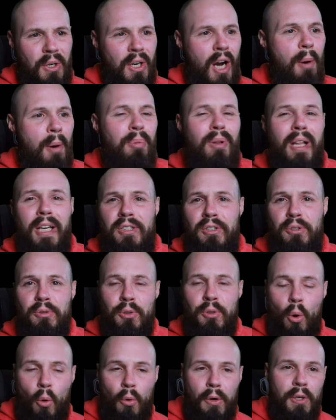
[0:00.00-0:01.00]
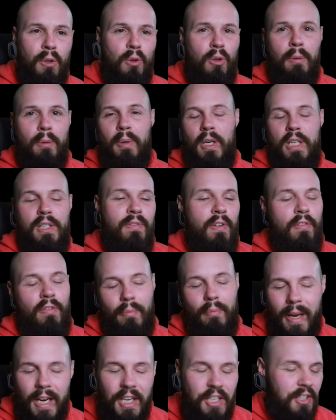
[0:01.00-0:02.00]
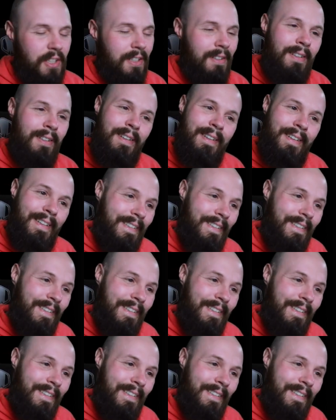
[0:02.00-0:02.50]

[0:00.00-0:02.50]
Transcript: complex tutorial or a bunch of information,